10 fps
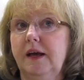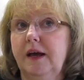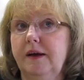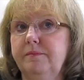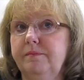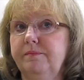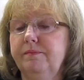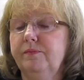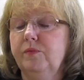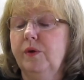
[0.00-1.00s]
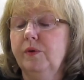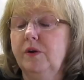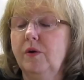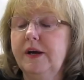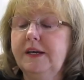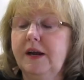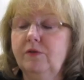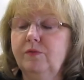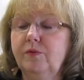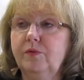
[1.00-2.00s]
um, we were going
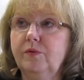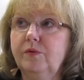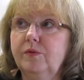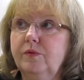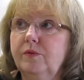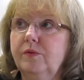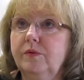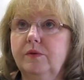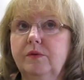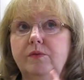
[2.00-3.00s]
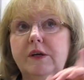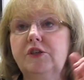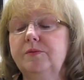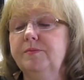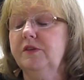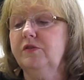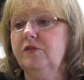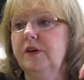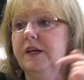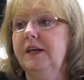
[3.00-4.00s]
down Richmond
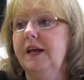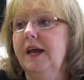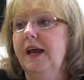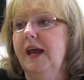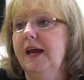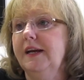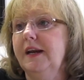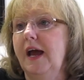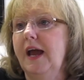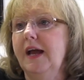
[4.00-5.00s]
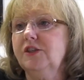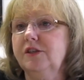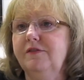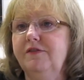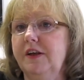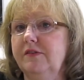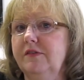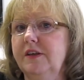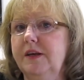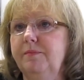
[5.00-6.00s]
Street and I actually fell
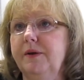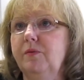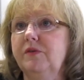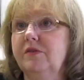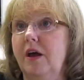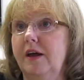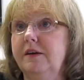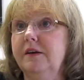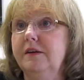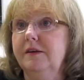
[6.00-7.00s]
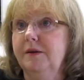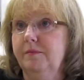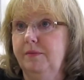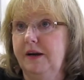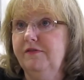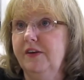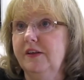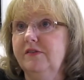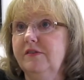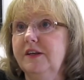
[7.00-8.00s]
asleep. It was odd, but I fell
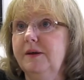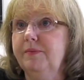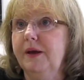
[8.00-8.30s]
asleep